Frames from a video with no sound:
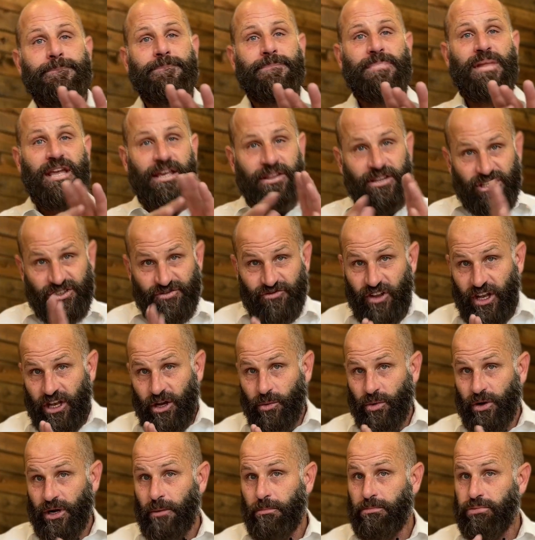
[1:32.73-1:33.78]
in this video,
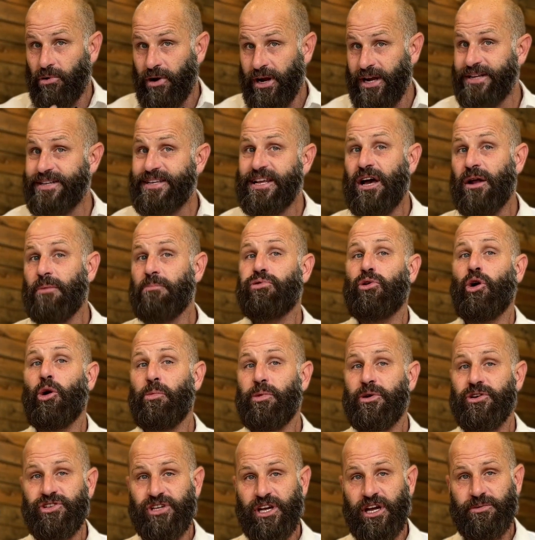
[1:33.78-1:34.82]
we're gonna break down
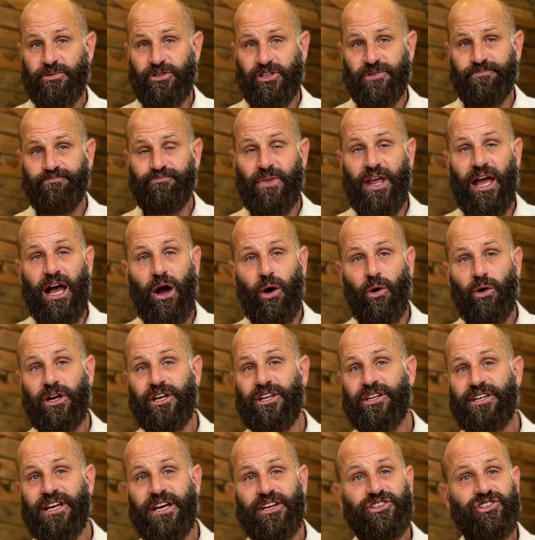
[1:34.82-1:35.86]
proprioception, how it
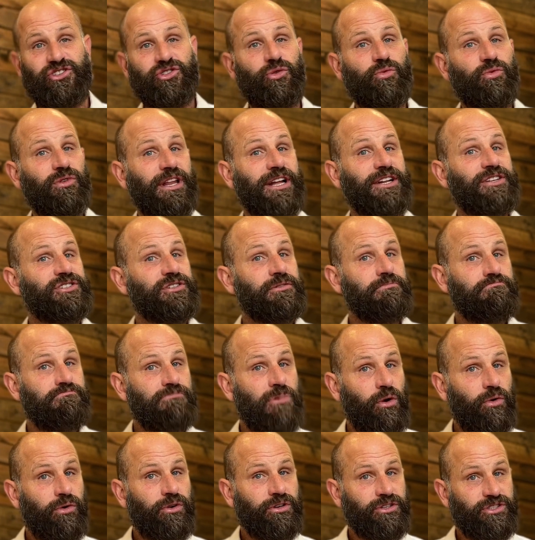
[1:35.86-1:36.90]
connects to and relates to
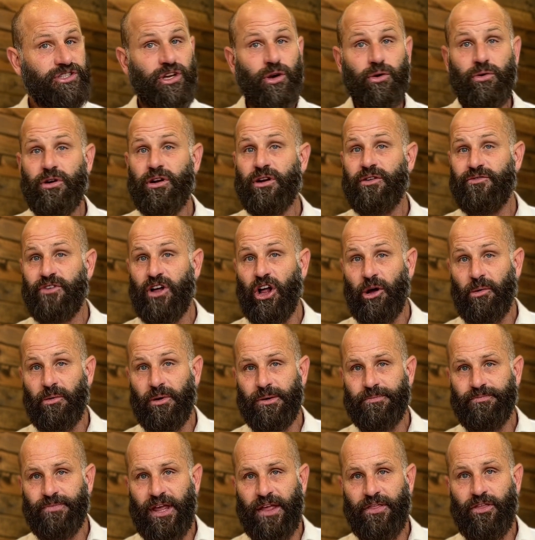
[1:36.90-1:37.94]
motor tone and
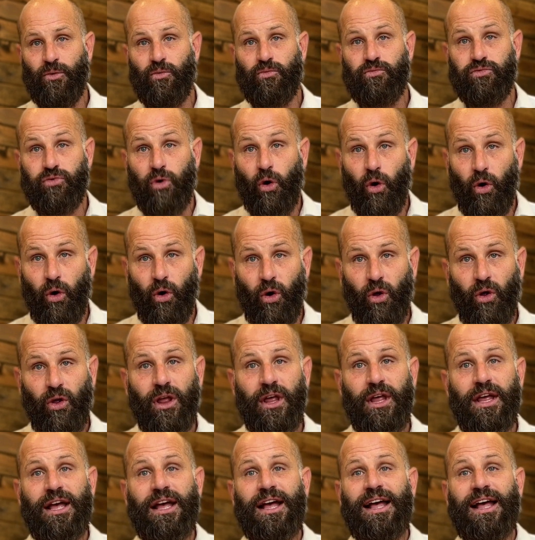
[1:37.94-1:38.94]
development, and the role,